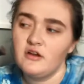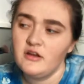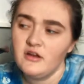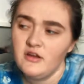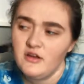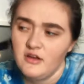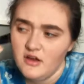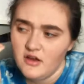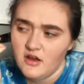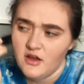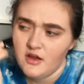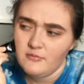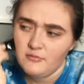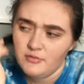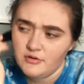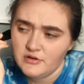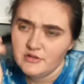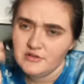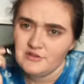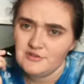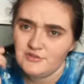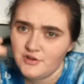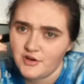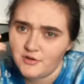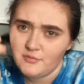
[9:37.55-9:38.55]
I'm pretty
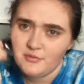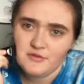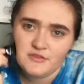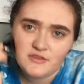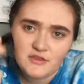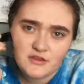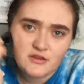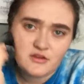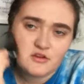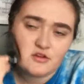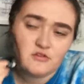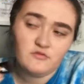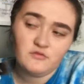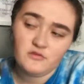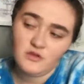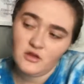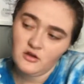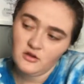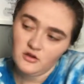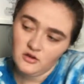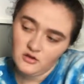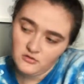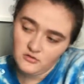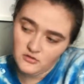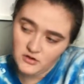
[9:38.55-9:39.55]
sure I put that in a
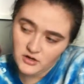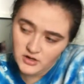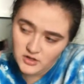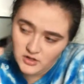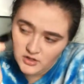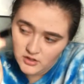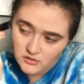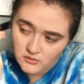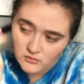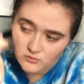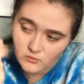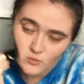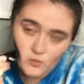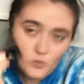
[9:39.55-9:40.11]
vlog already.